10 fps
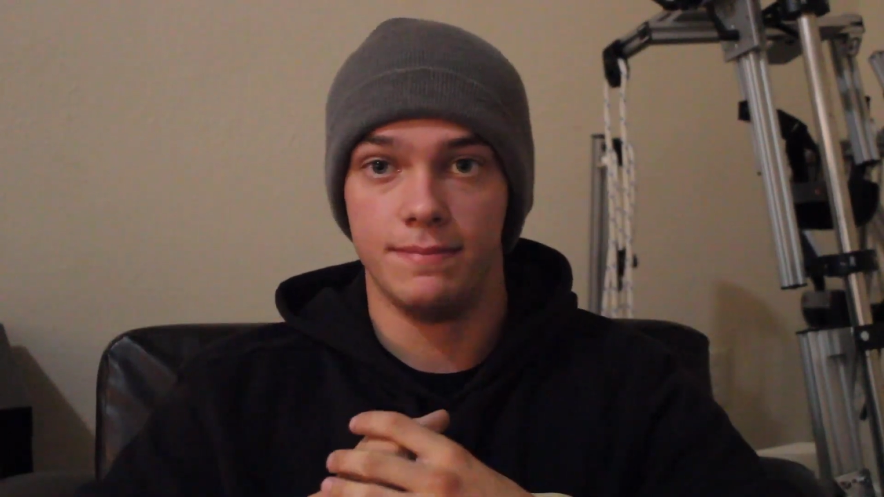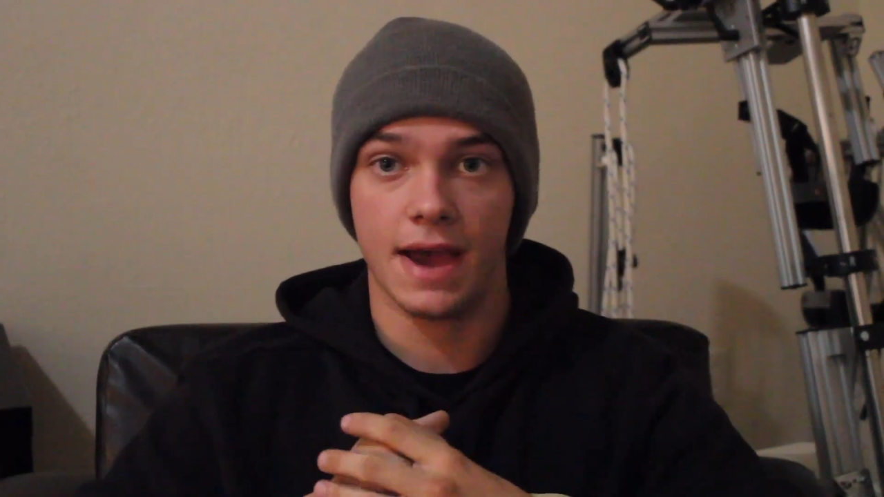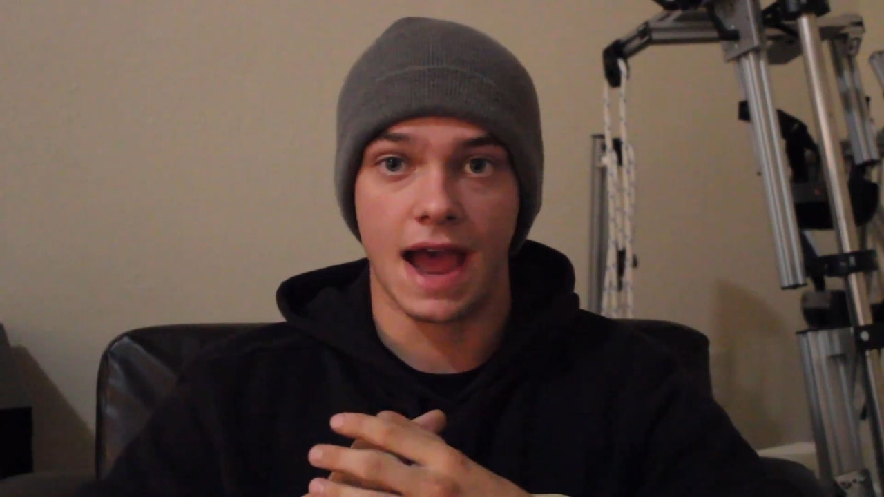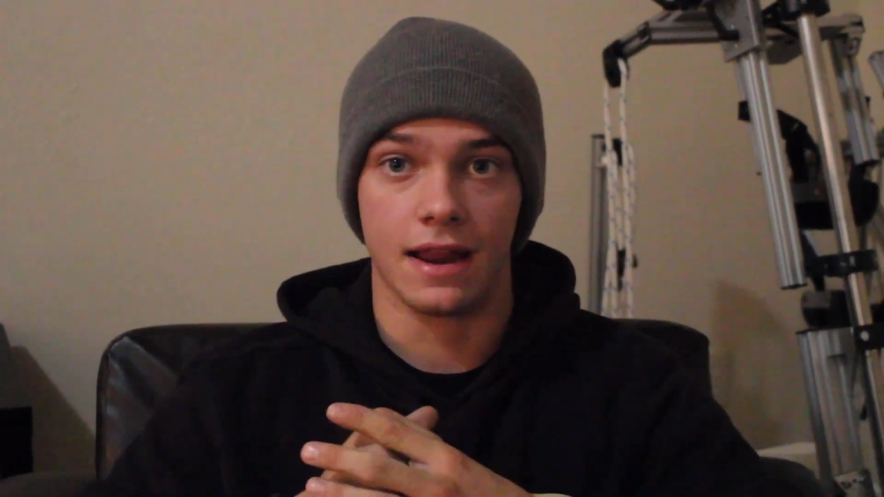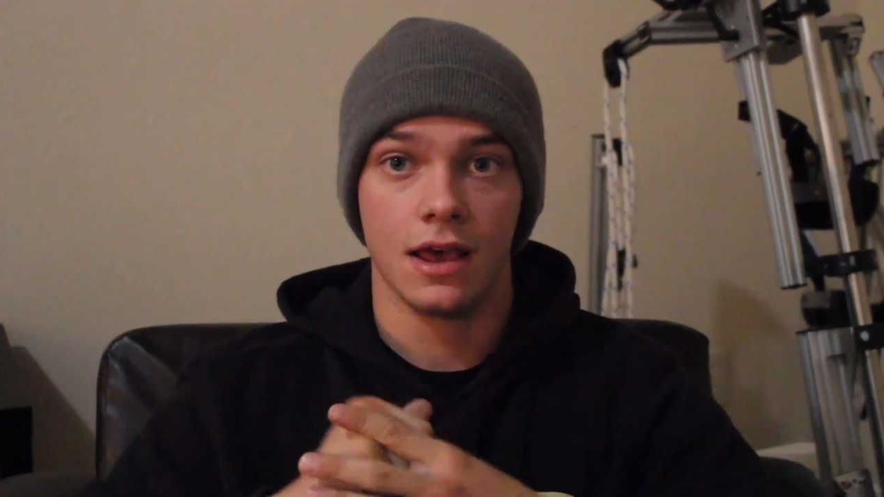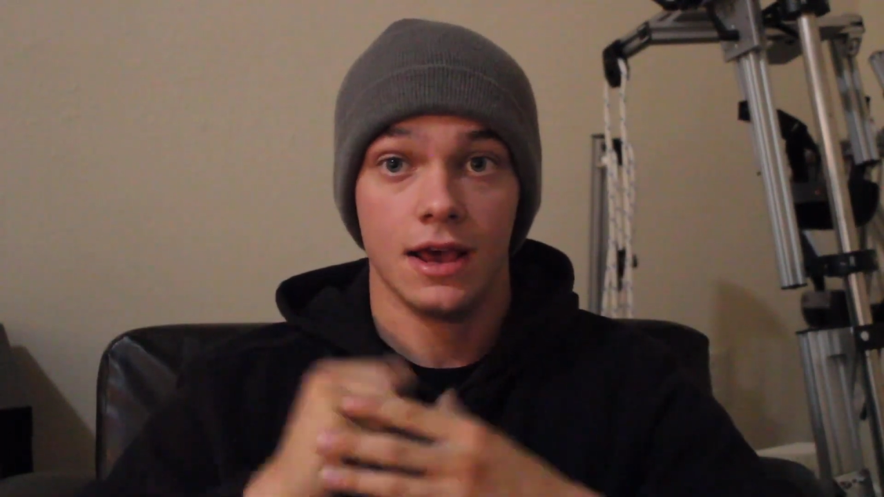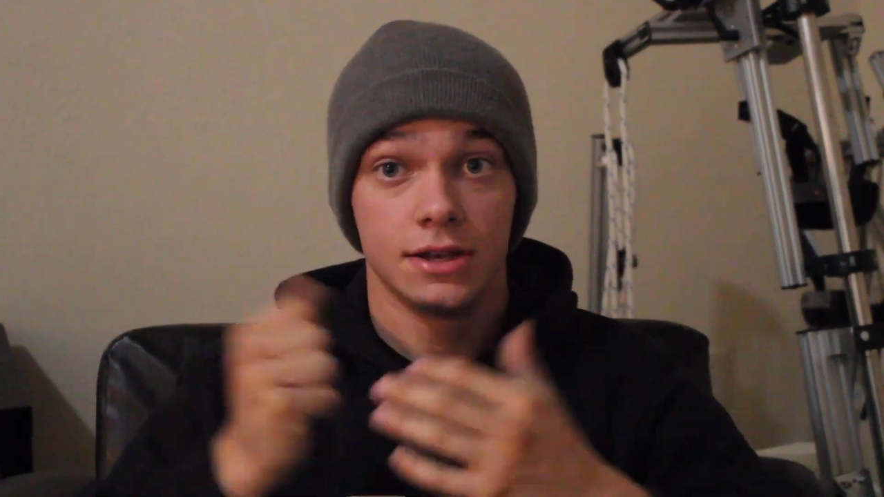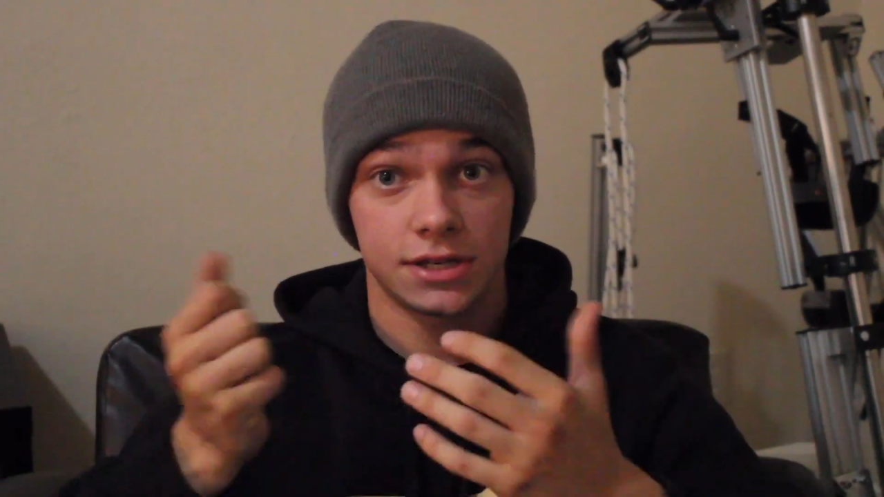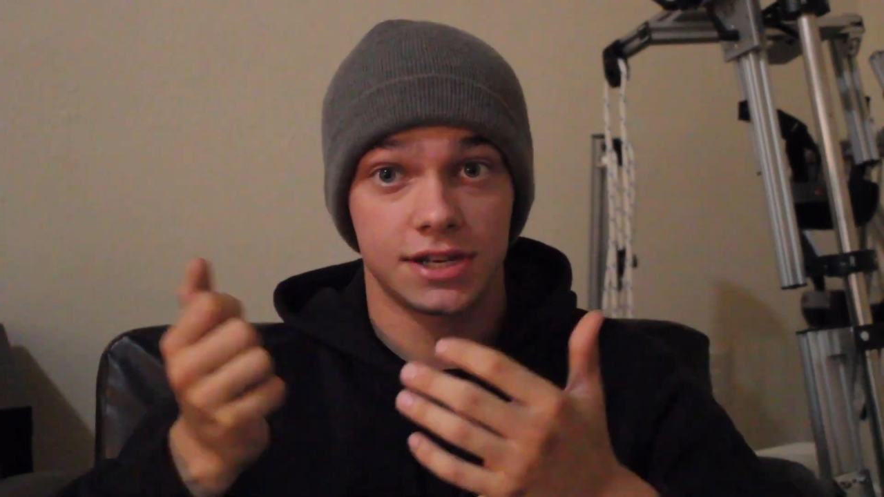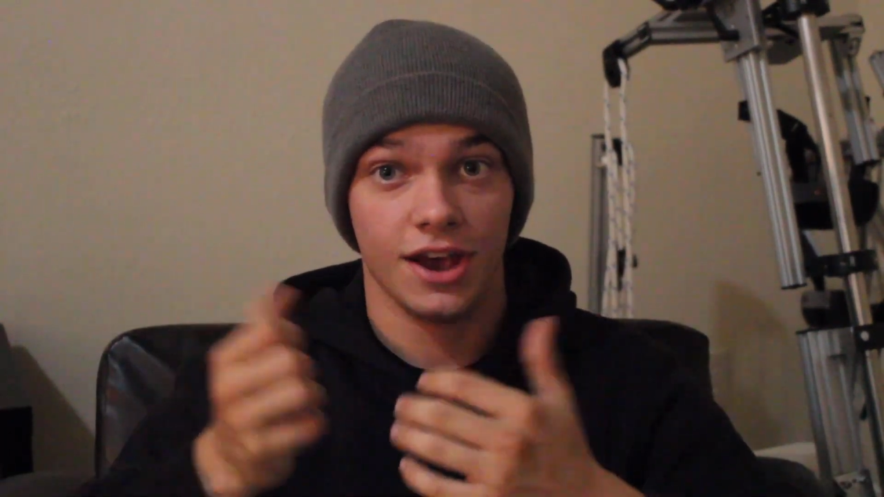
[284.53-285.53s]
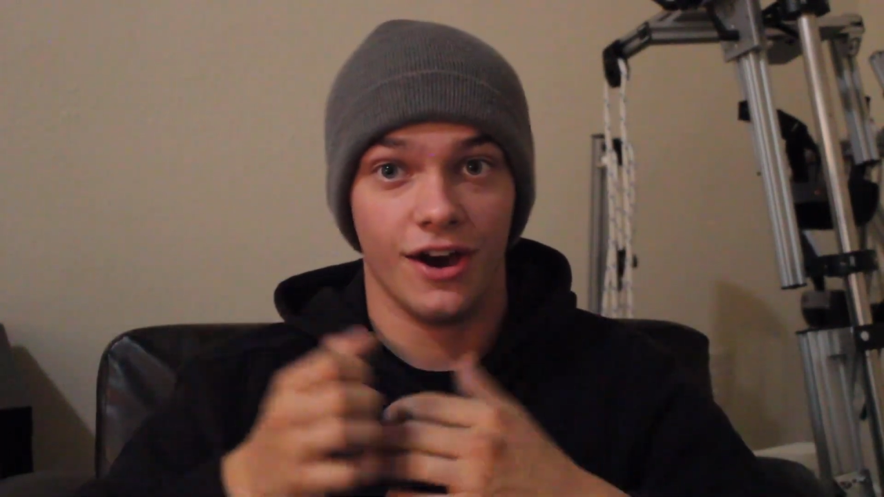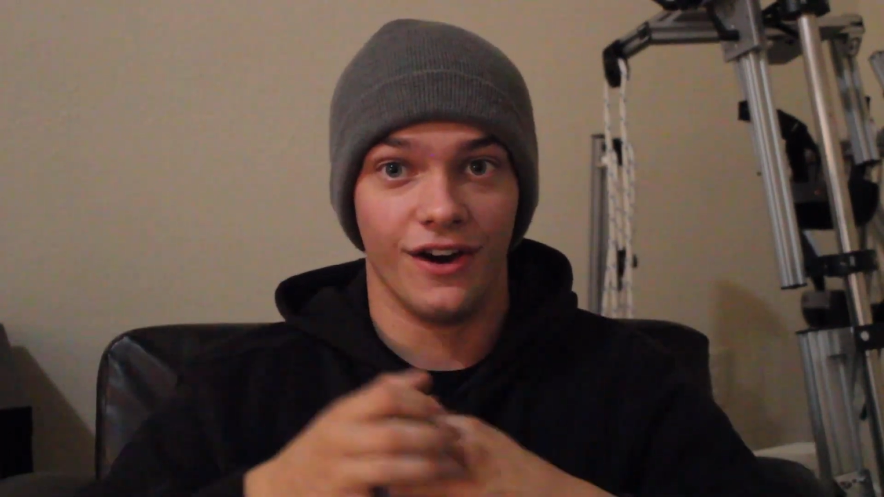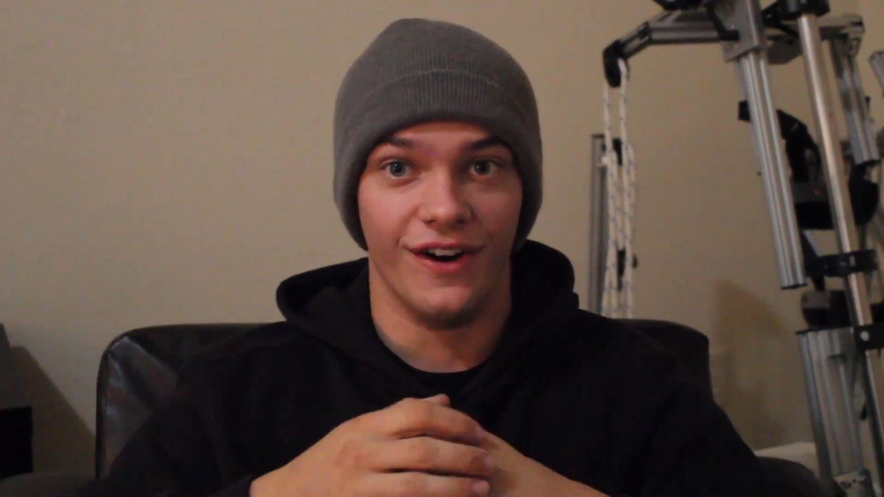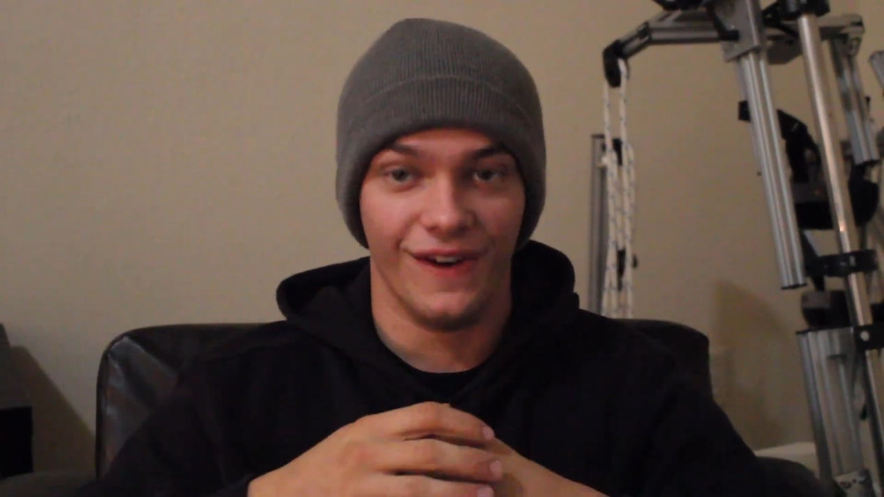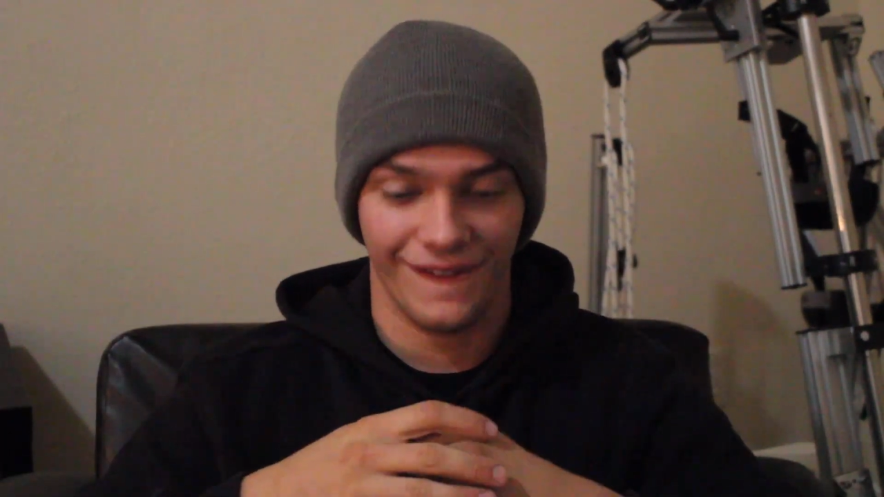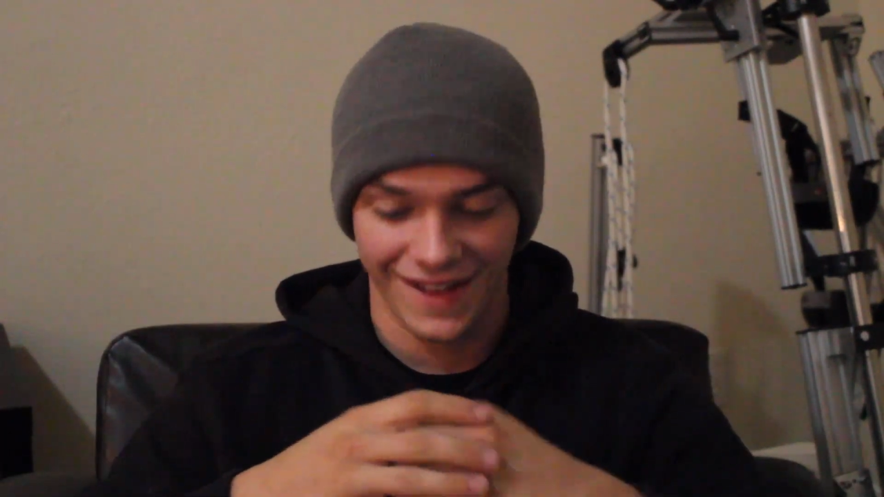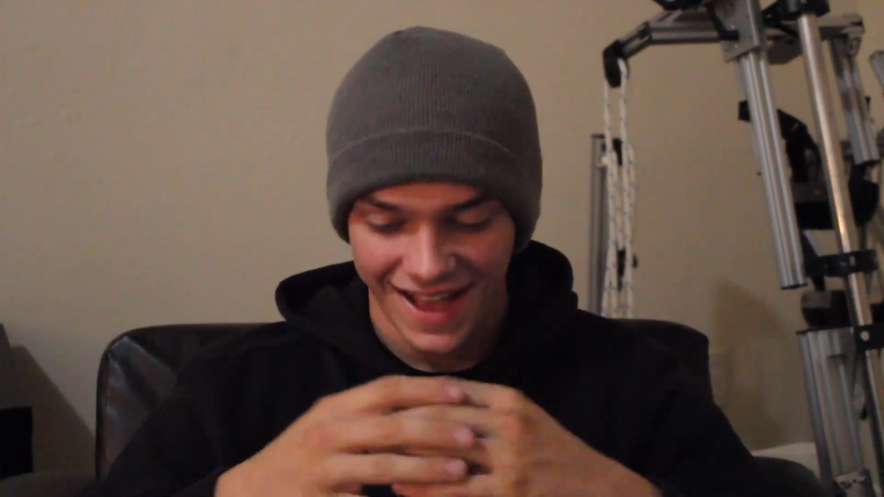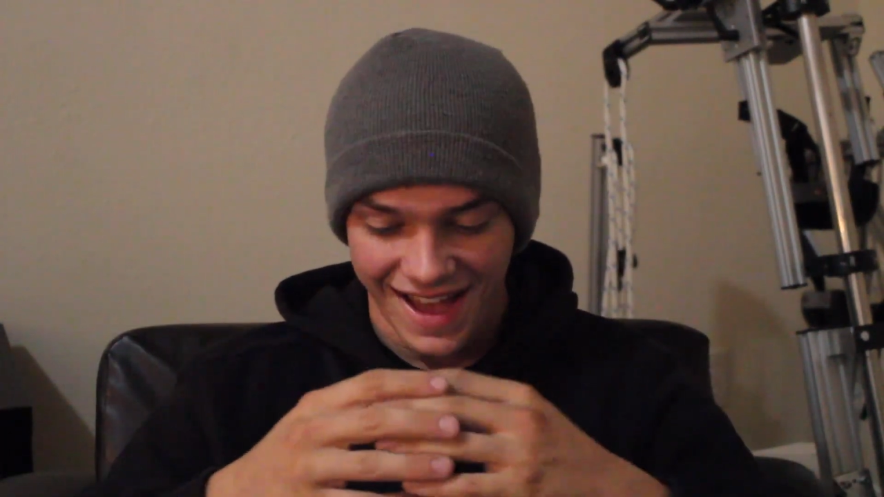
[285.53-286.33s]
bad. So